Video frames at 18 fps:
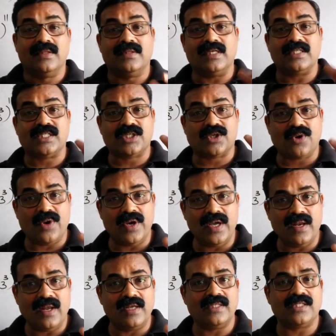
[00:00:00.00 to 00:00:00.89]
the
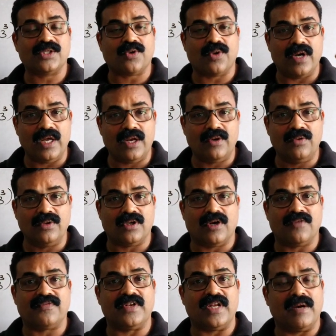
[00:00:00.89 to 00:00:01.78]
square and square
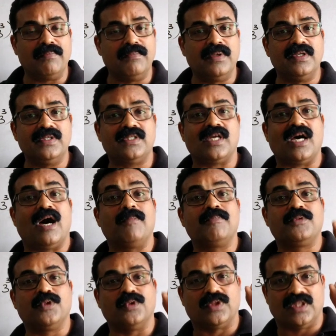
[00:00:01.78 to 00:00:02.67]
root of numbers
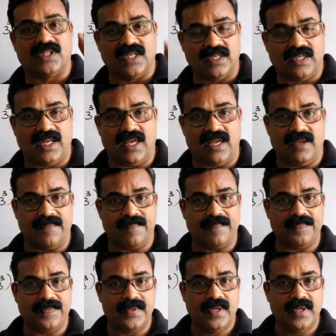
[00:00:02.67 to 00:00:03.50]
up to 30